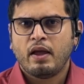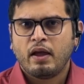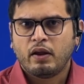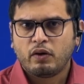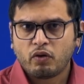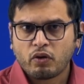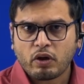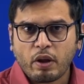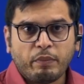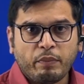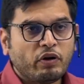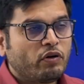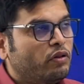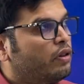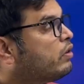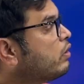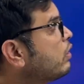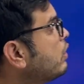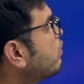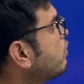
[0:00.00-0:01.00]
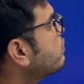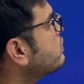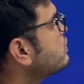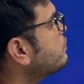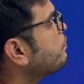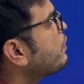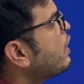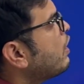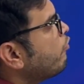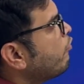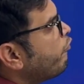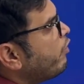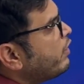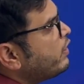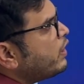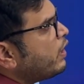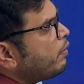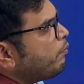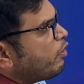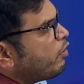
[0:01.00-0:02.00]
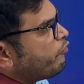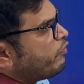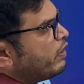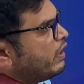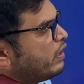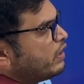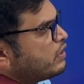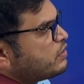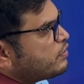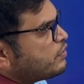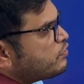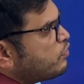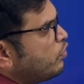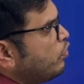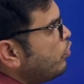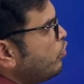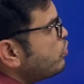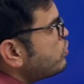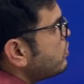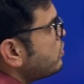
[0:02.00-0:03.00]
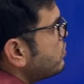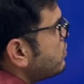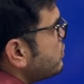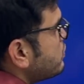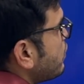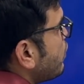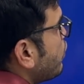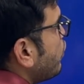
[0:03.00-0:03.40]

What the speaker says: Now coming to the third question, find the number of integer solutions